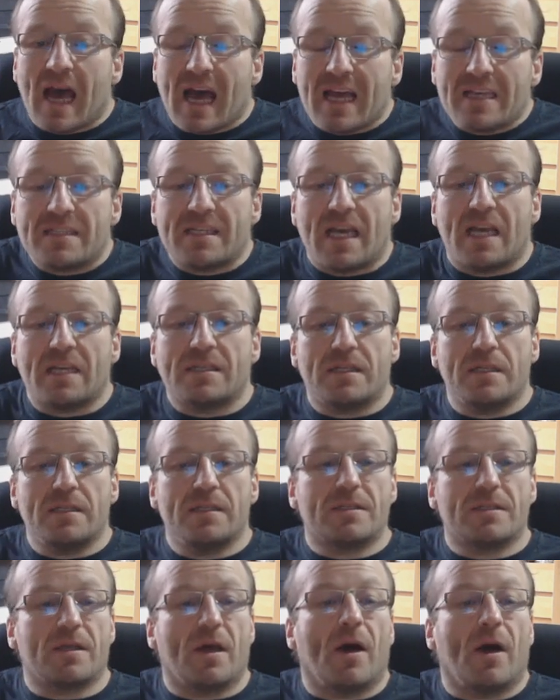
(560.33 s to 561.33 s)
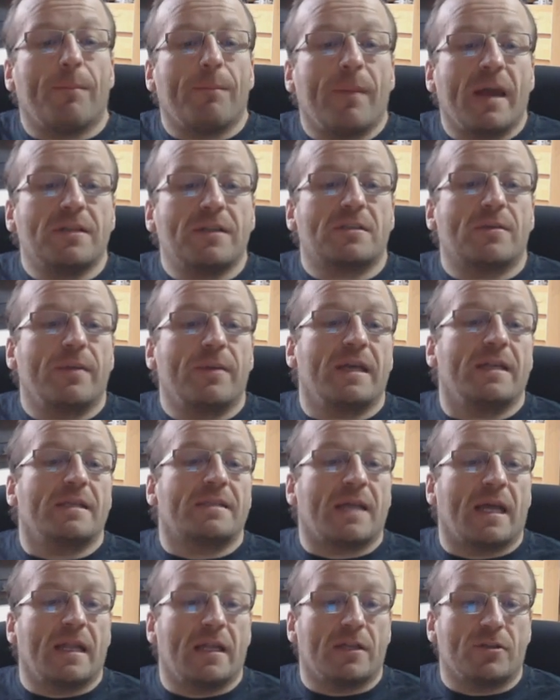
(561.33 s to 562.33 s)
Assassins are meant to be
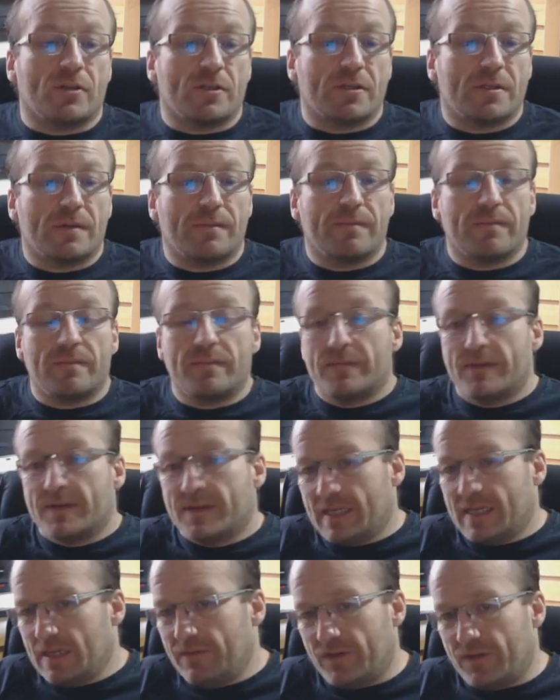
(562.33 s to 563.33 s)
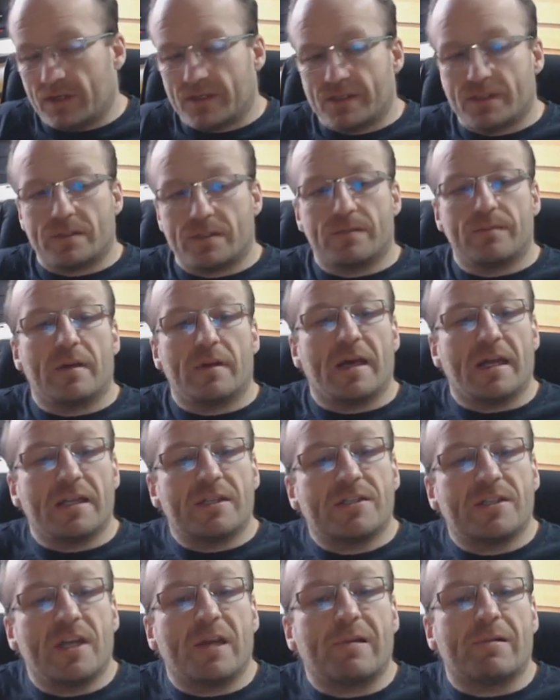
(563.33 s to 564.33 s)
intelligent, devious,
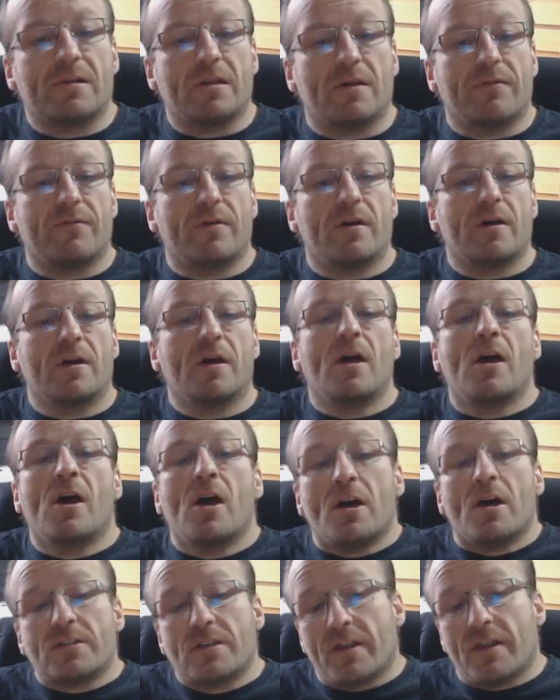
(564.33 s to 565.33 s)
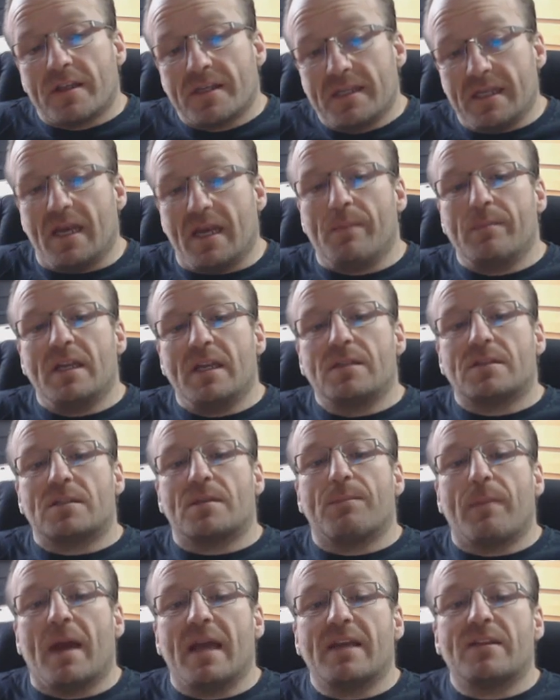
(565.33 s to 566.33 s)
and secretive so the DM needs
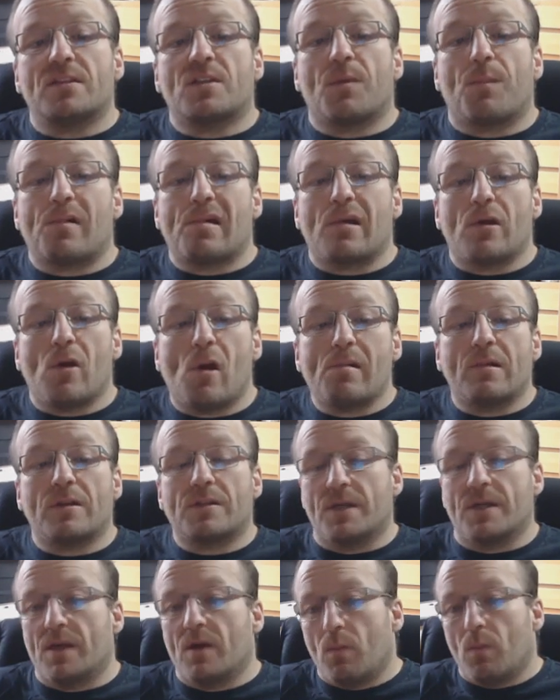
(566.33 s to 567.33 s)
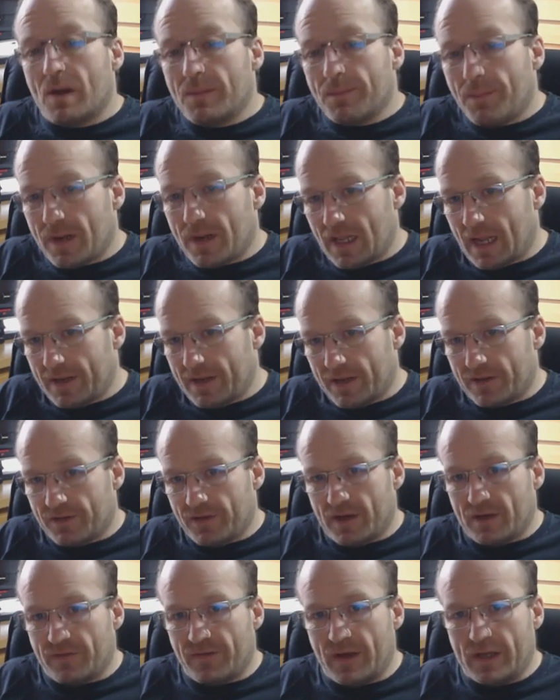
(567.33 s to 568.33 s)
to make this a priority when planning
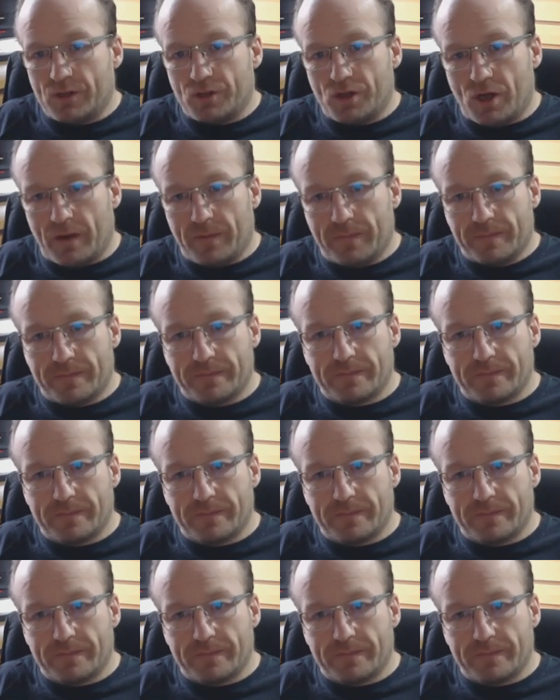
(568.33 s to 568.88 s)
the adventure.